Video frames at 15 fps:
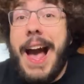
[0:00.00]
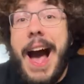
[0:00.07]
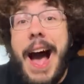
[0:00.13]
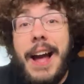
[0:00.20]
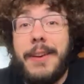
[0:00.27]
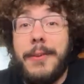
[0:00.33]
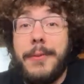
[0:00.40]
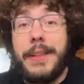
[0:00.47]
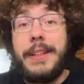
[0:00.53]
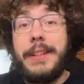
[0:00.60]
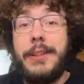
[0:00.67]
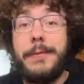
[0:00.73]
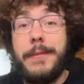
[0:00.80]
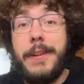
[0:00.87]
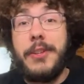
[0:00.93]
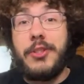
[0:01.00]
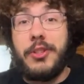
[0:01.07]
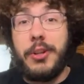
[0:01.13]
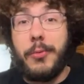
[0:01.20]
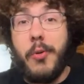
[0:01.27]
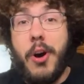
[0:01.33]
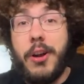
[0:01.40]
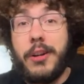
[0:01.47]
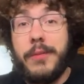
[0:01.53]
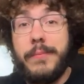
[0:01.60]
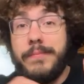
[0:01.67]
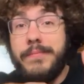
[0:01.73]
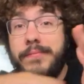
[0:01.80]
I don't think you finished your water.